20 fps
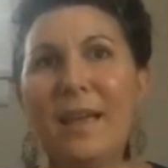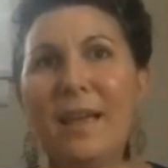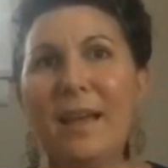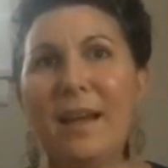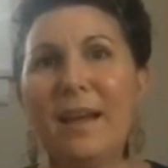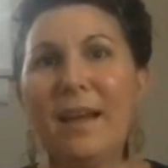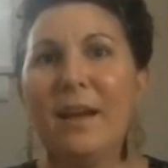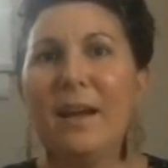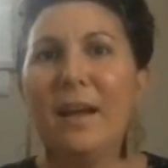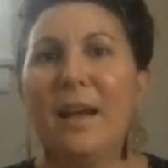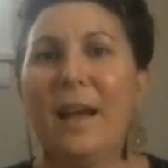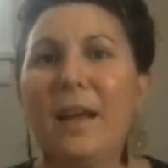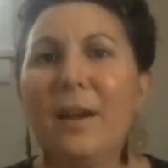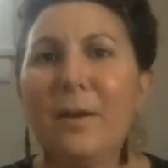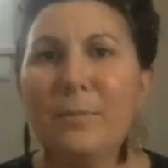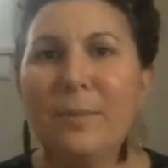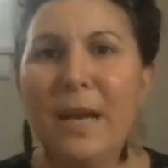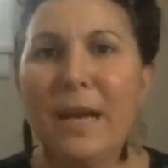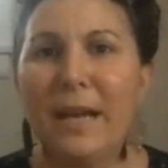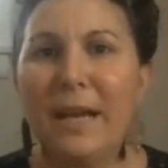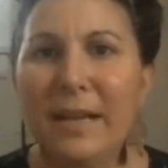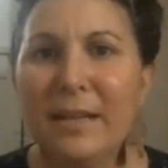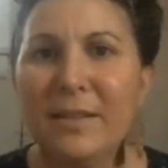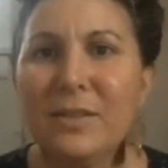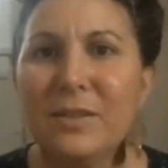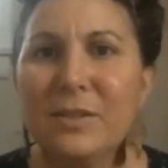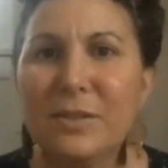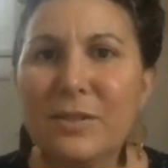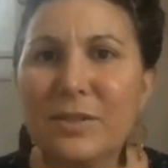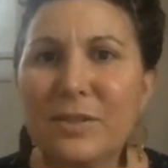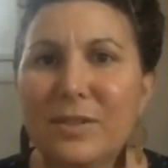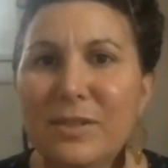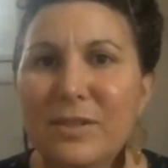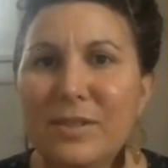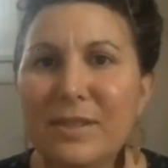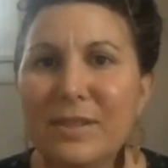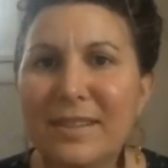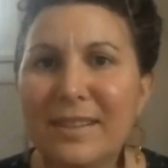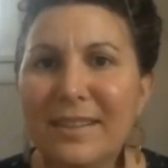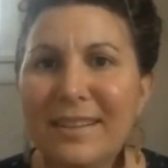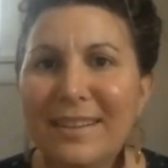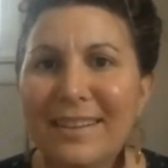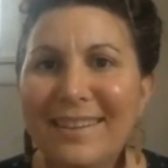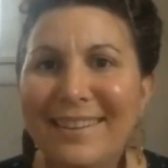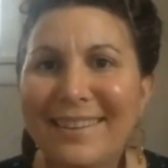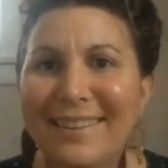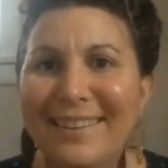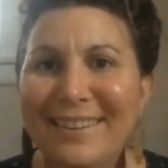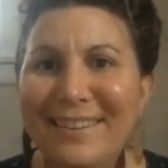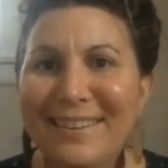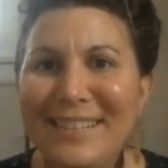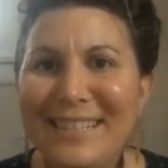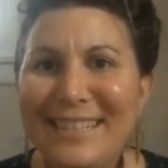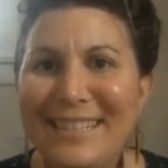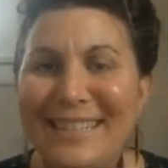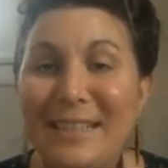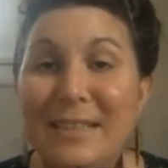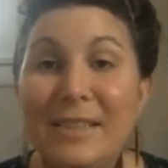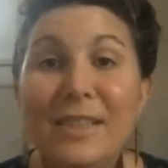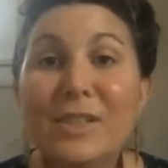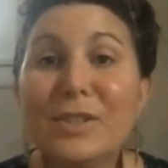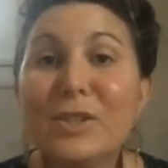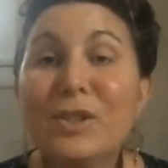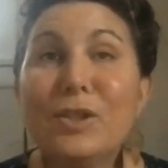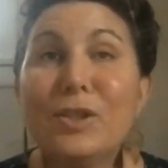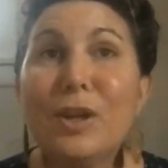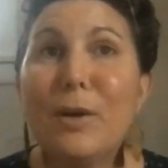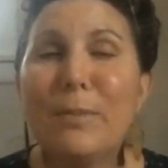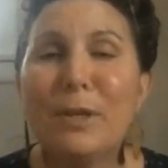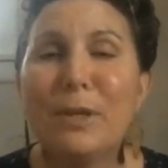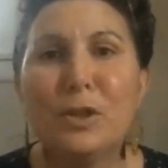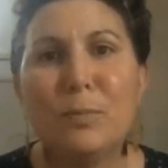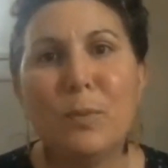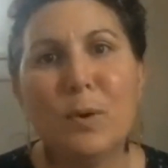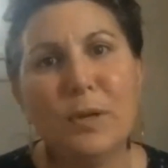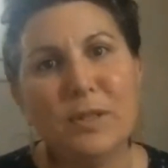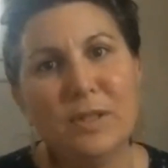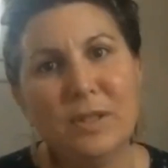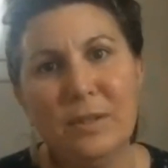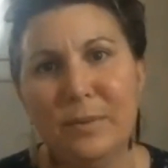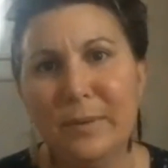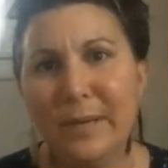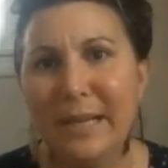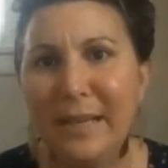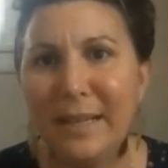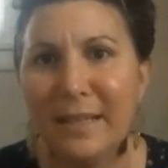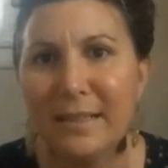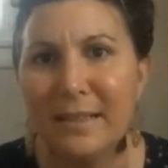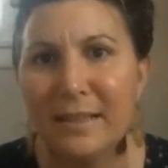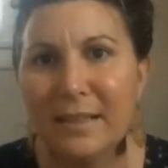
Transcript: I hope that answers the question. There's so much more to it.